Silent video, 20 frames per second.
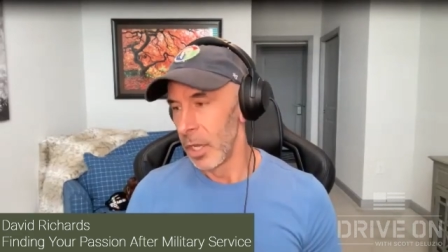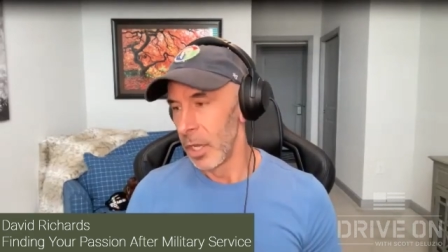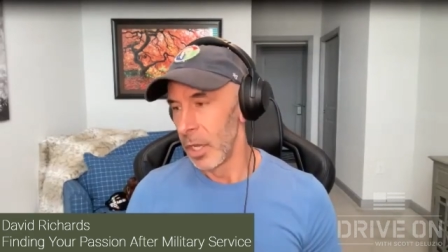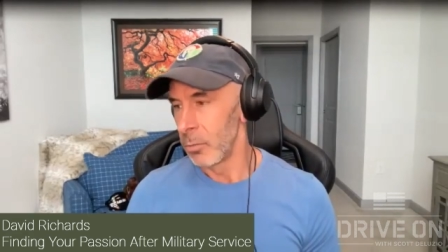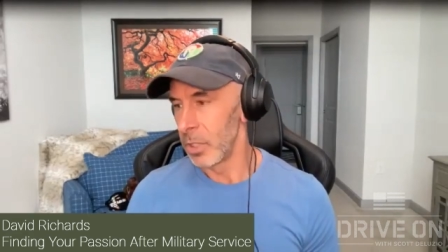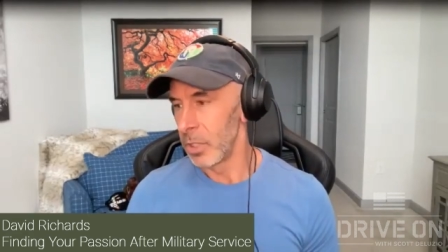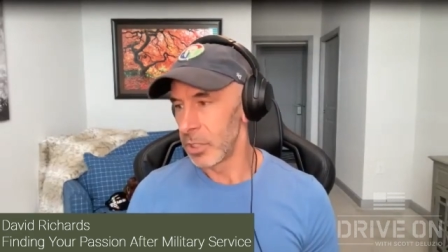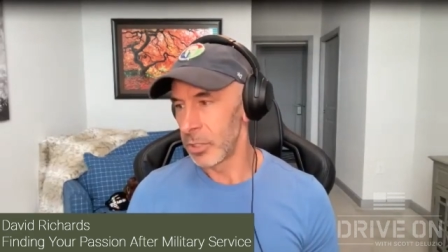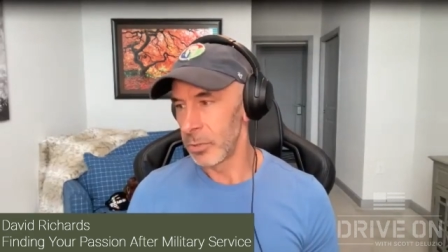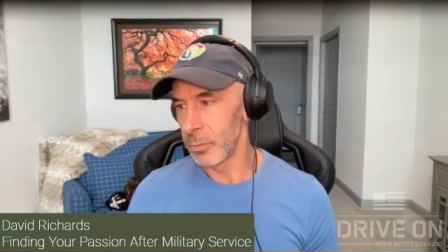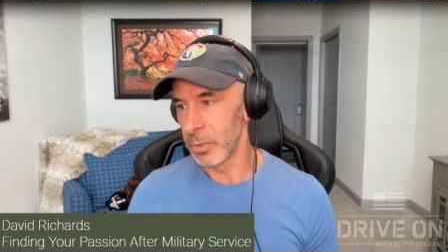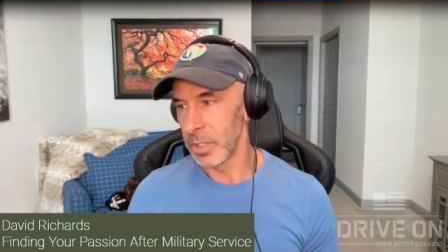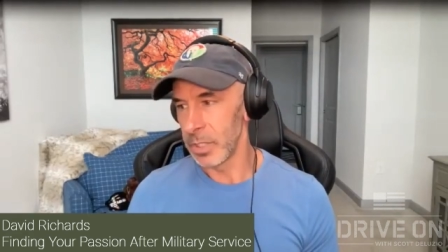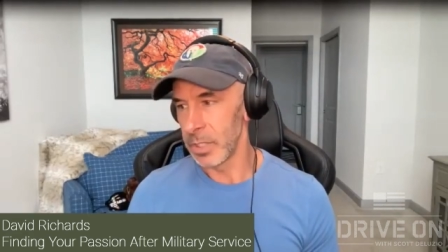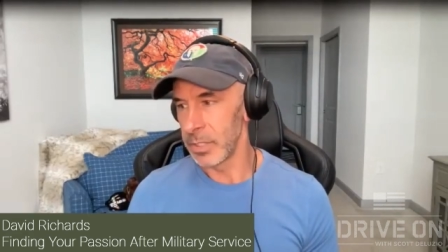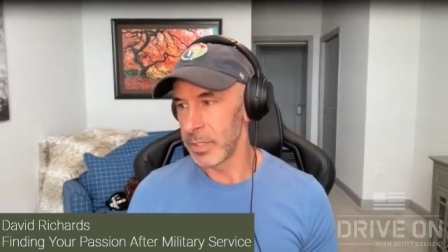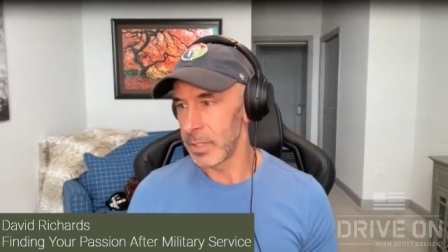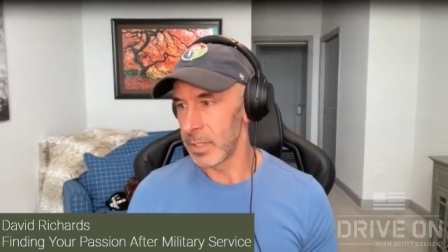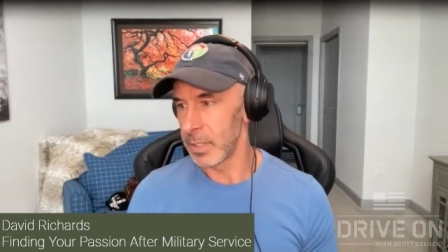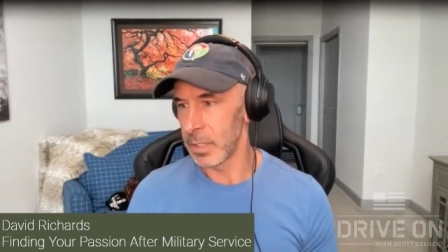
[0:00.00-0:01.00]
which
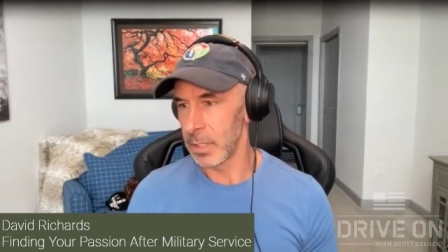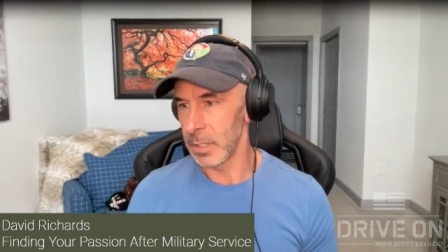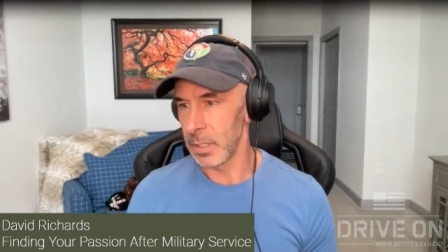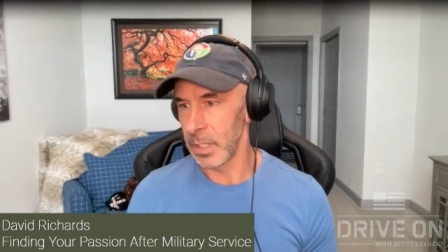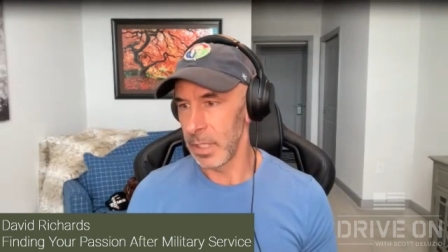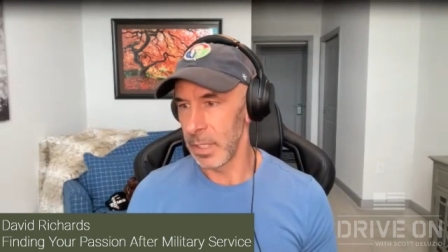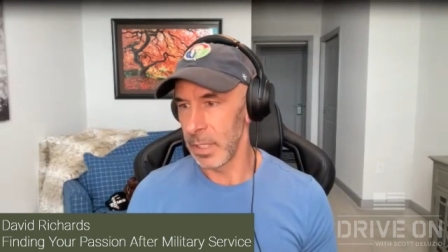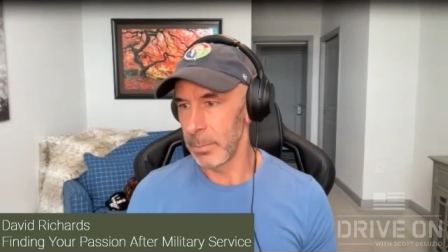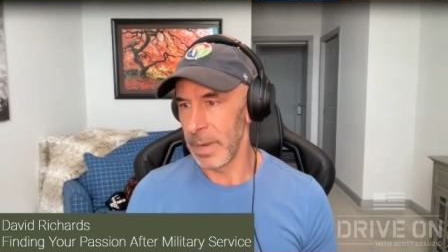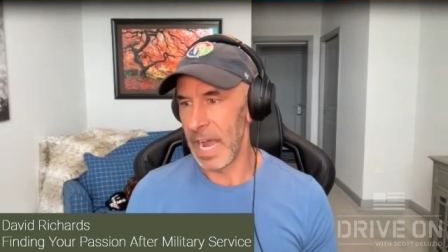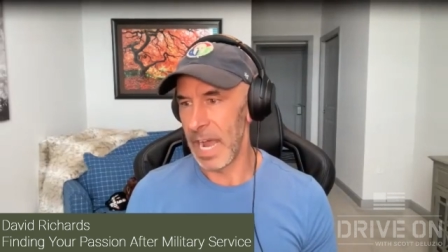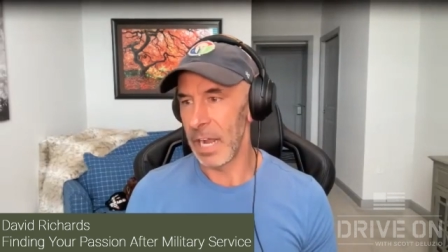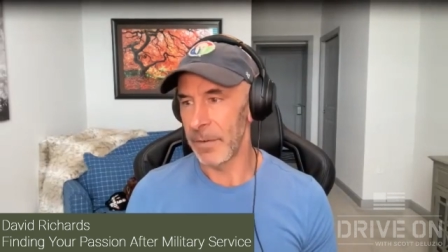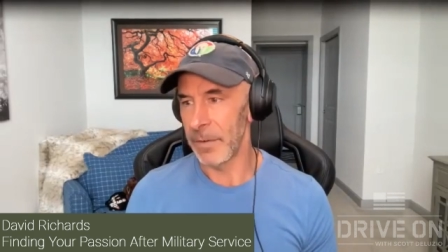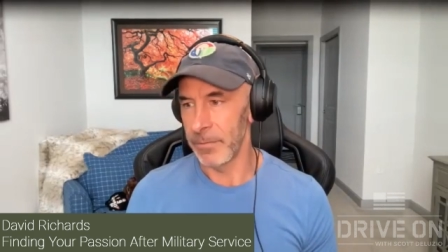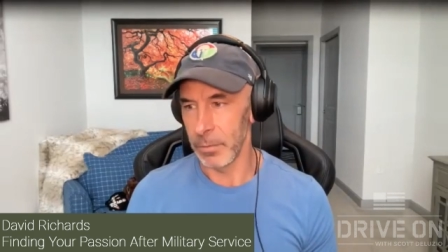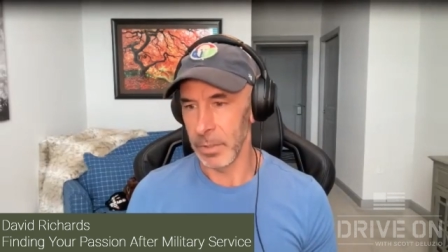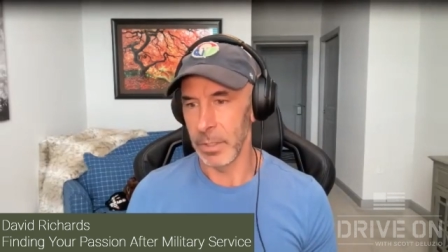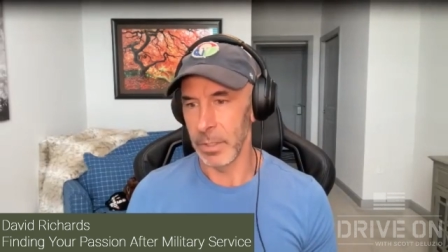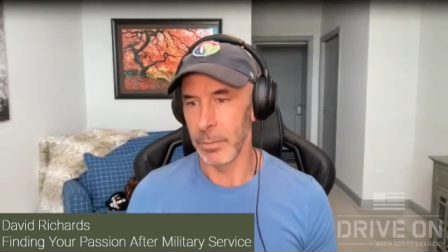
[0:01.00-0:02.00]
was
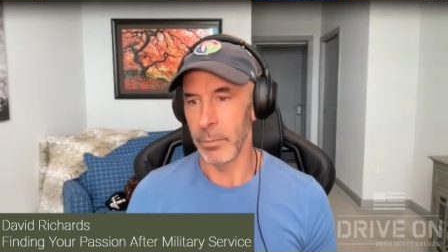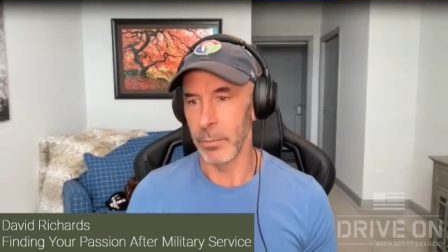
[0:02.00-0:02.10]
impactful.